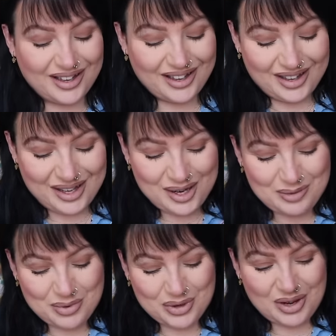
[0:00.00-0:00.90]

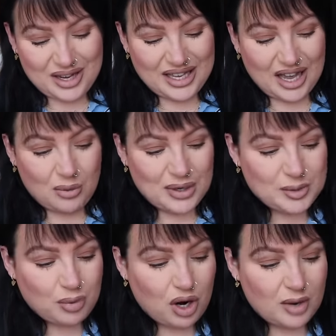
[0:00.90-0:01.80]
But yeah, I went
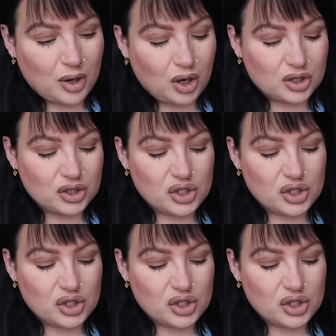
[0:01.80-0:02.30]
to Primark,